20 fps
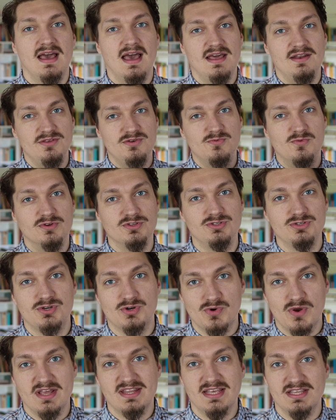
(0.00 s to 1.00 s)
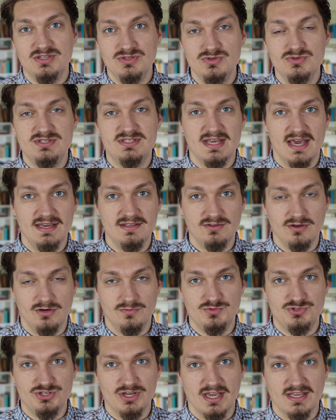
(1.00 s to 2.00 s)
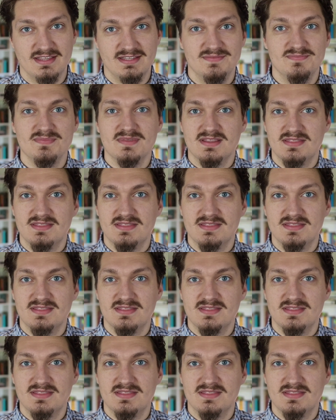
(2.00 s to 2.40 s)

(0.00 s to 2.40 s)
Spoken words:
and you want to create a new date object.